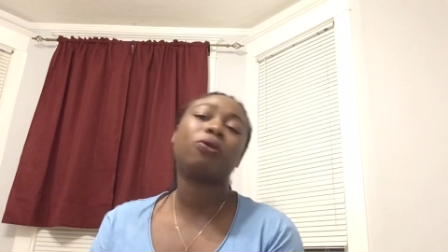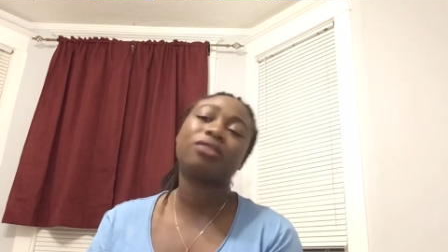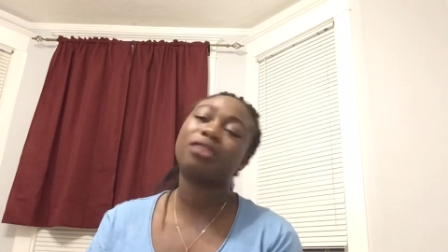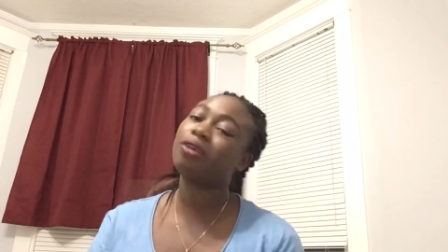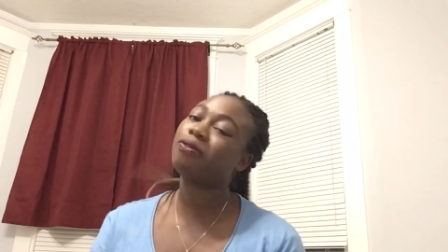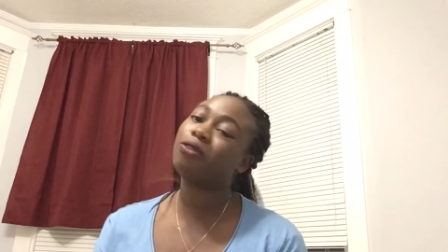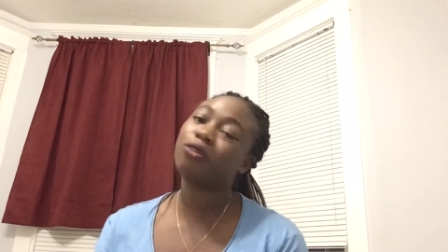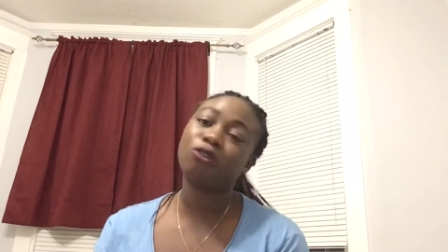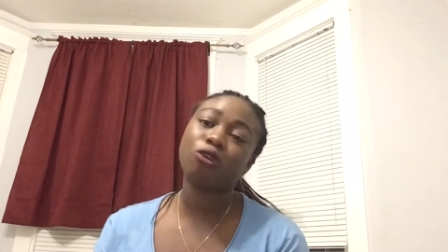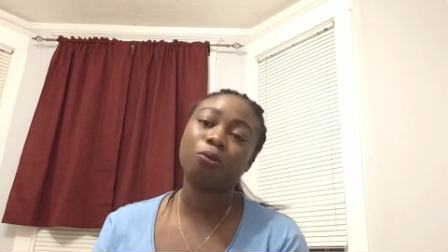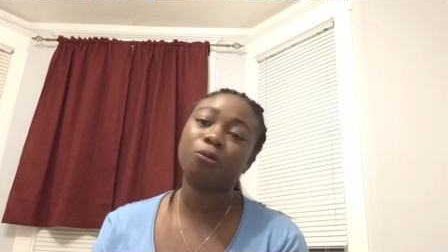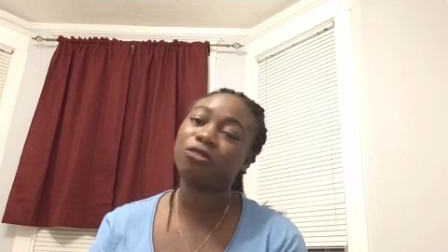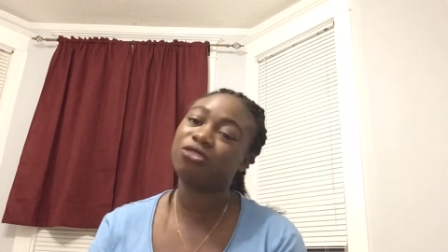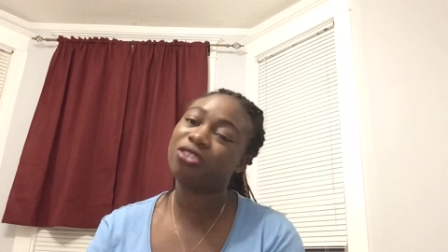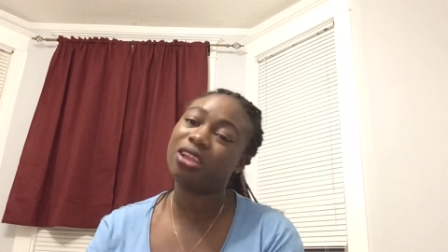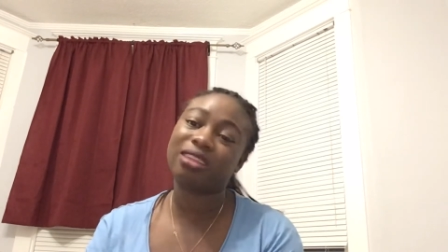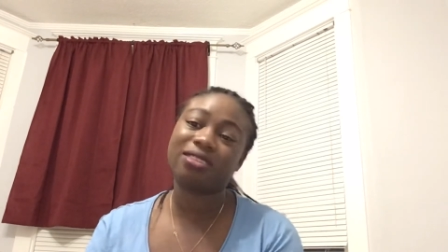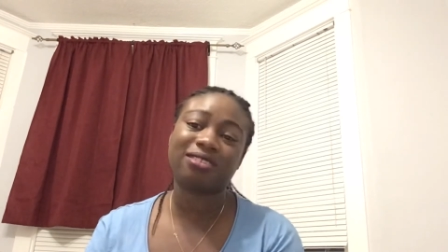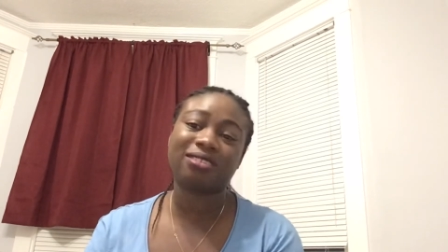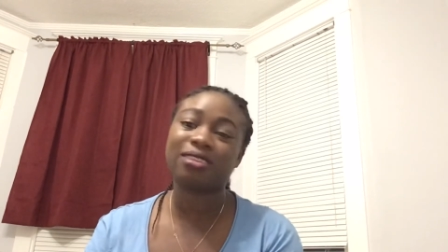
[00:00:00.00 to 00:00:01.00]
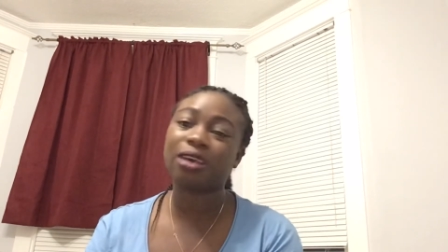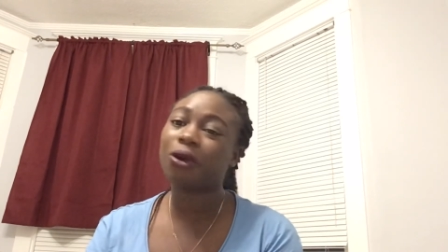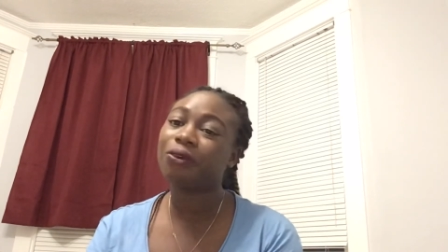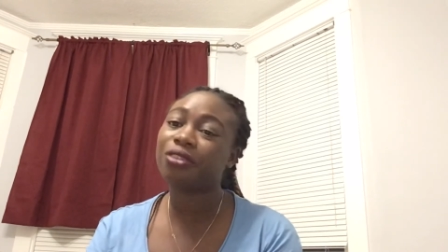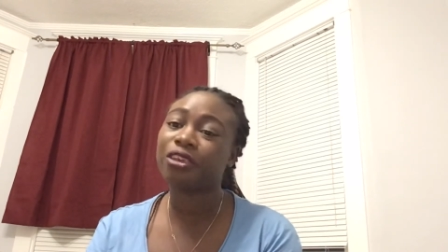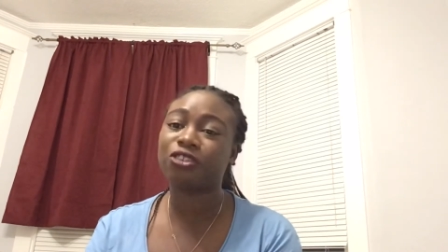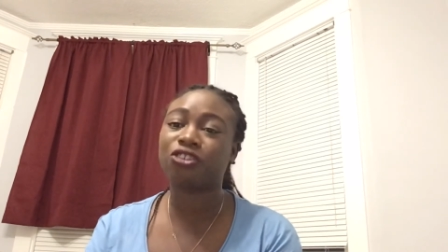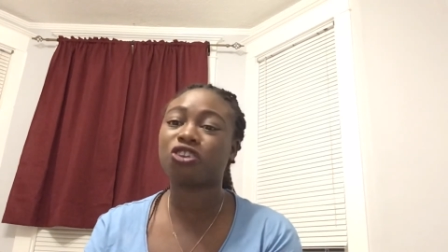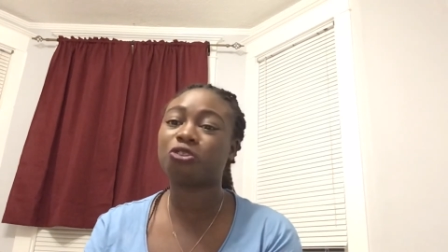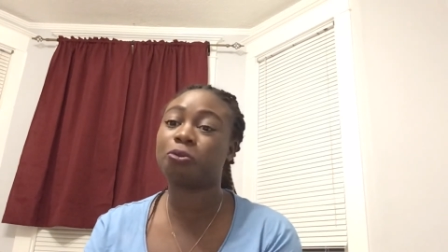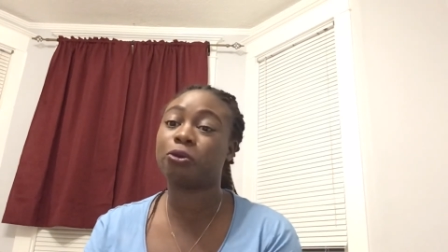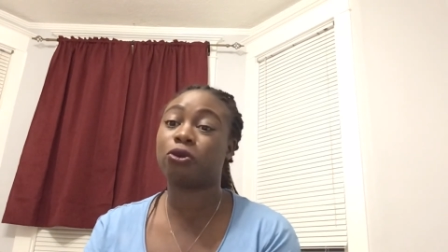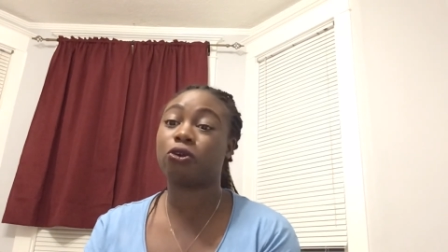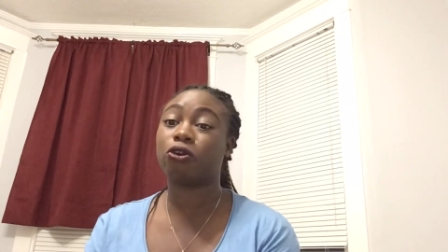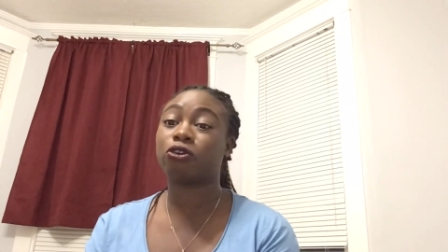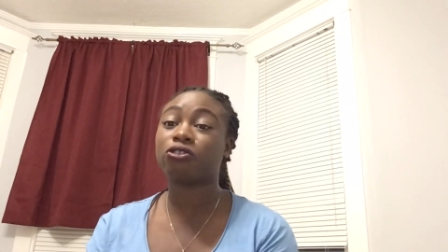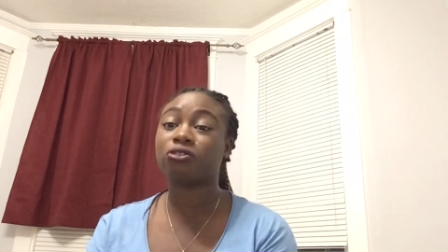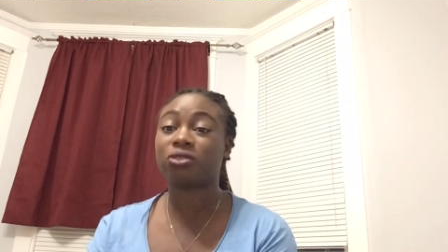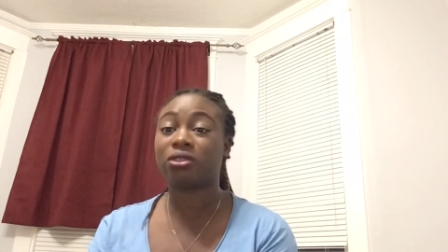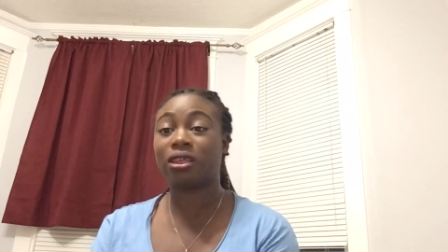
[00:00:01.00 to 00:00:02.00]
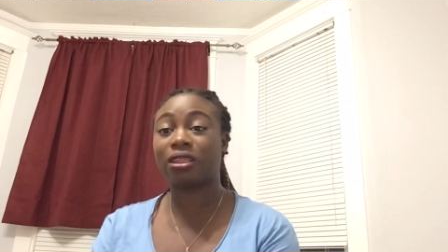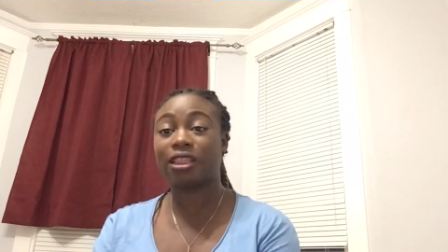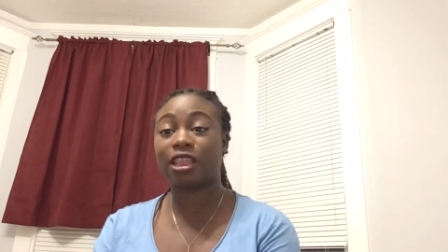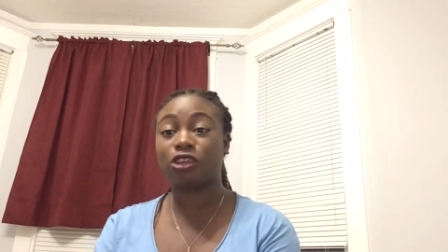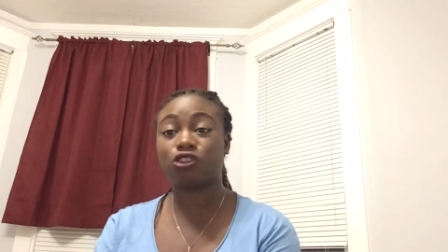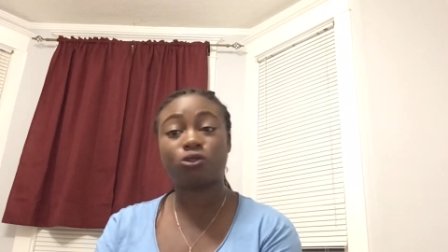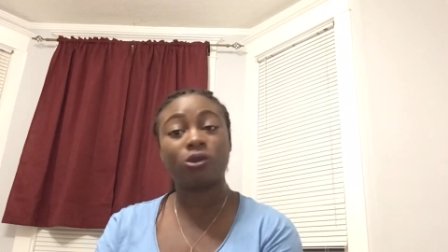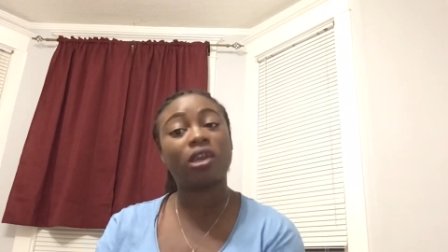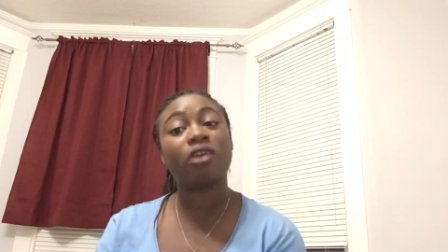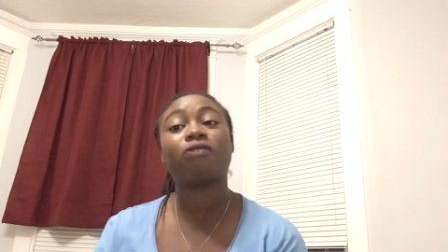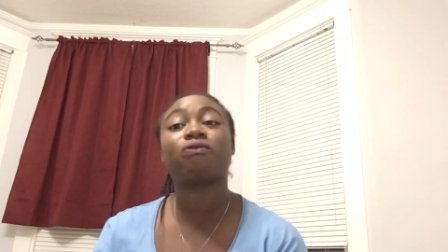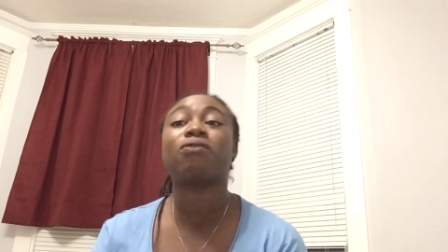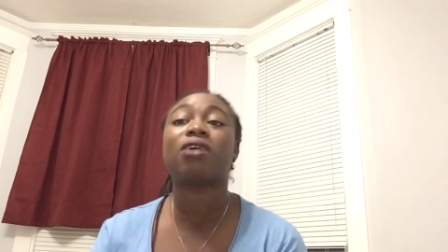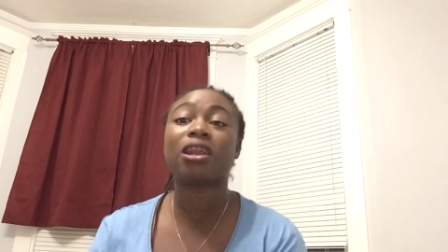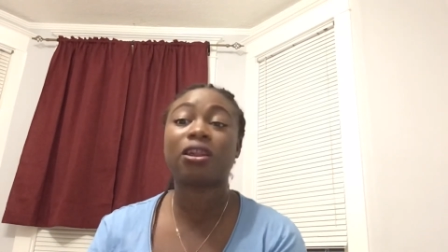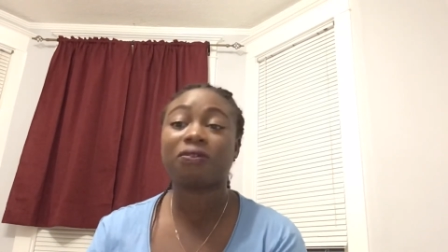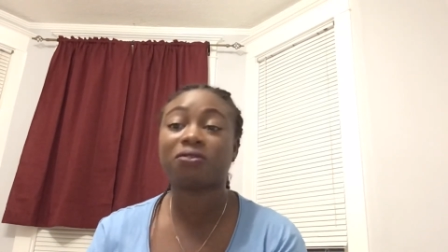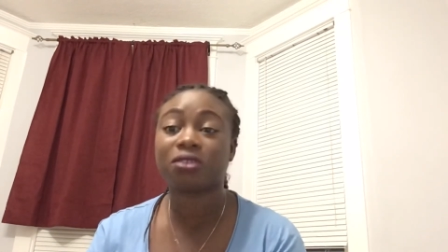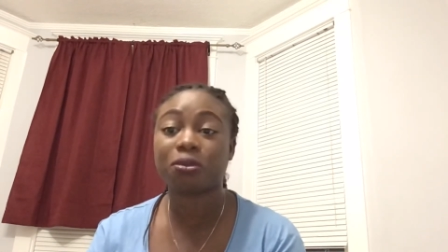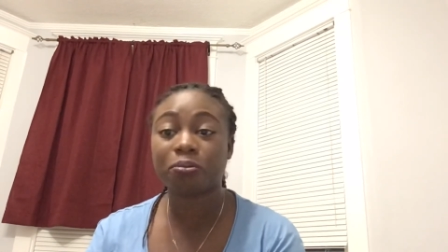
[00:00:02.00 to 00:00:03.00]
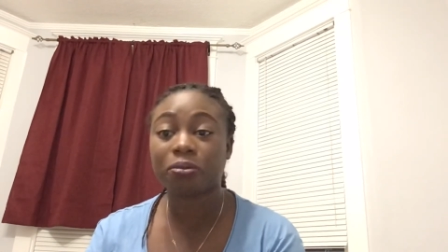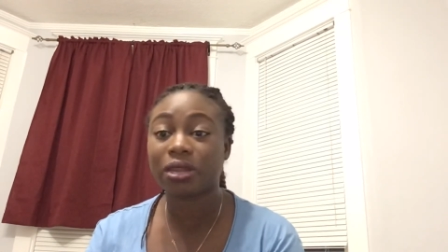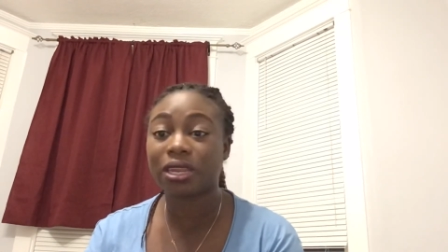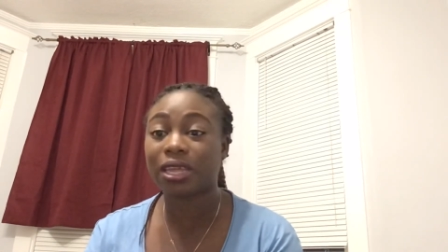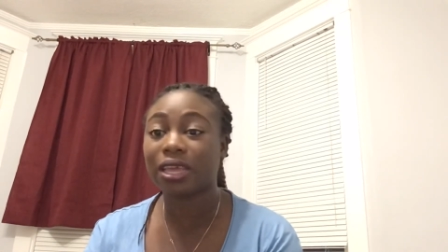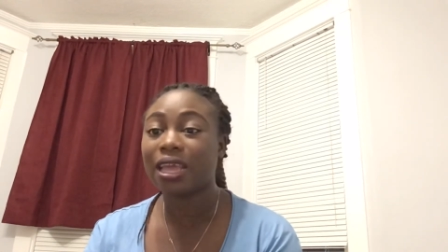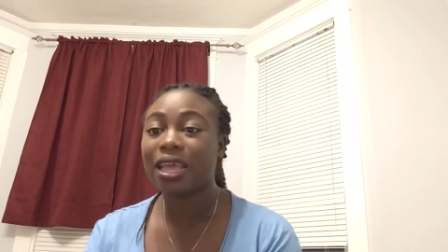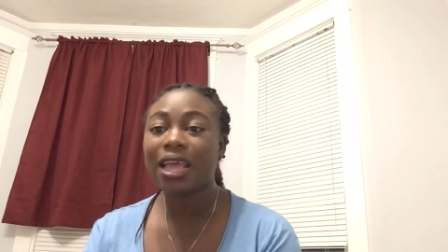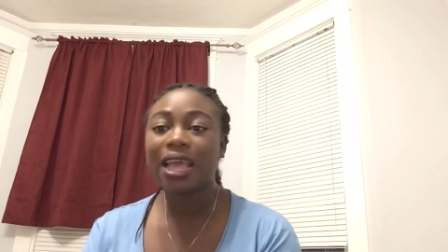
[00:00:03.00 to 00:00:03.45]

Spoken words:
every rubbish that is out there just because you think that you're a fan of somebody